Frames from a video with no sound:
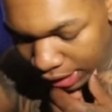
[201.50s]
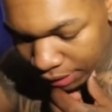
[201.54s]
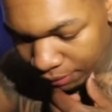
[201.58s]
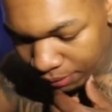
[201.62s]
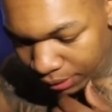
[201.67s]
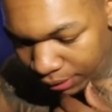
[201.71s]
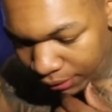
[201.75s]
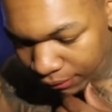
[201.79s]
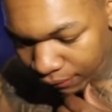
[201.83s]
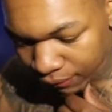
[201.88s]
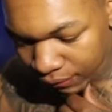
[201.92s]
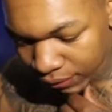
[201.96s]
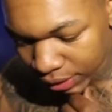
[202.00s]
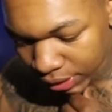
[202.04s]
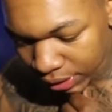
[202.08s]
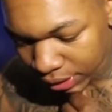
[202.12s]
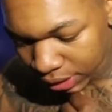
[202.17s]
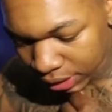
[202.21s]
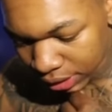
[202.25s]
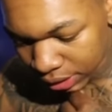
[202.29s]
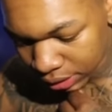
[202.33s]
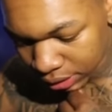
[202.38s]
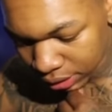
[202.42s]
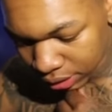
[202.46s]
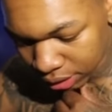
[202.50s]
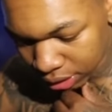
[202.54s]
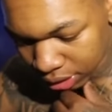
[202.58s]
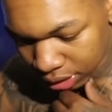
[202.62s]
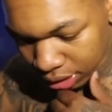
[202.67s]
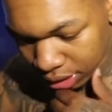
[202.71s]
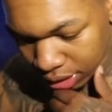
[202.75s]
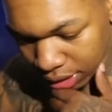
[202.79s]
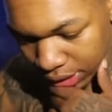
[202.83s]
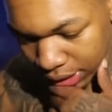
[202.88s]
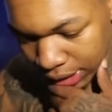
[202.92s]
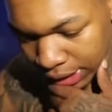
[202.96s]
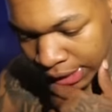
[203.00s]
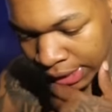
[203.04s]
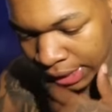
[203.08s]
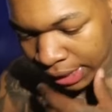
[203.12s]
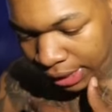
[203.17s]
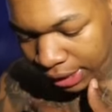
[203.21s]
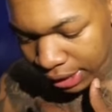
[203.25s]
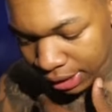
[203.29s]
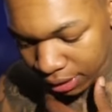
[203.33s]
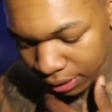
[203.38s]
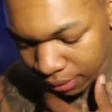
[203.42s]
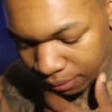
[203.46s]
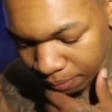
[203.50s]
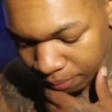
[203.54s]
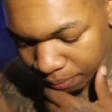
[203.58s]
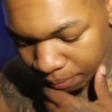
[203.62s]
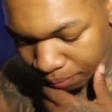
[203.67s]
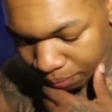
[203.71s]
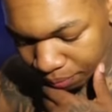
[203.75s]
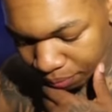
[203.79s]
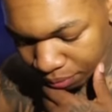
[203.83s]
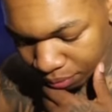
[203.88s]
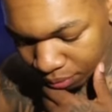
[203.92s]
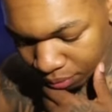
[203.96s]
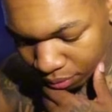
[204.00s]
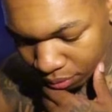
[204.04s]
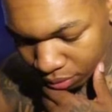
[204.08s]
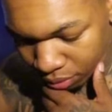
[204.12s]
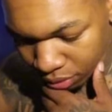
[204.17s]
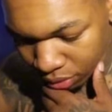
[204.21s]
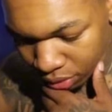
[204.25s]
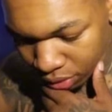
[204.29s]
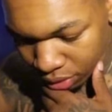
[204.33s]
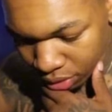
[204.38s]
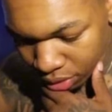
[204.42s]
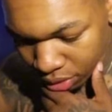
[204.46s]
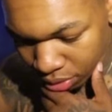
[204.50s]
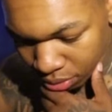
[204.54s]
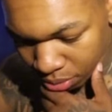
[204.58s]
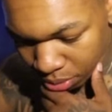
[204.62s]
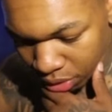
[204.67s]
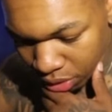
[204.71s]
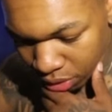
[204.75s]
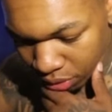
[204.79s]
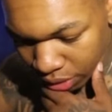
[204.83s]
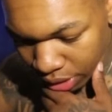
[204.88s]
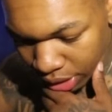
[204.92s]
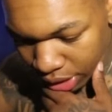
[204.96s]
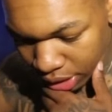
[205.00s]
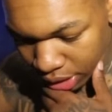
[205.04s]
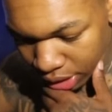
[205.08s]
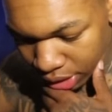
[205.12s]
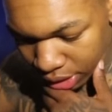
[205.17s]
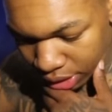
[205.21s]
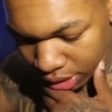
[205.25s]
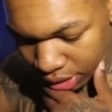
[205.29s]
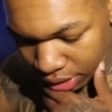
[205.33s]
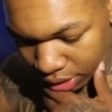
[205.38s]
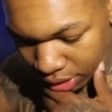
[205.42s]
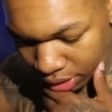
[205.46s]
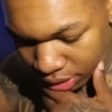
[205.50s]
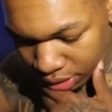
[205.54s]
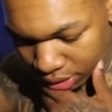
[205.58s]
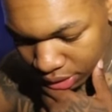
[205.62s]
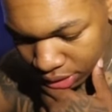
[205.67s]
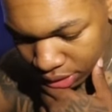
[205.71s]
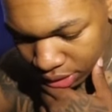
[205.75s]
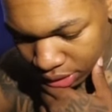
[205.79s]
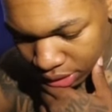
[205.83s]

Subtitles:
give his fit a 8. Bro right here,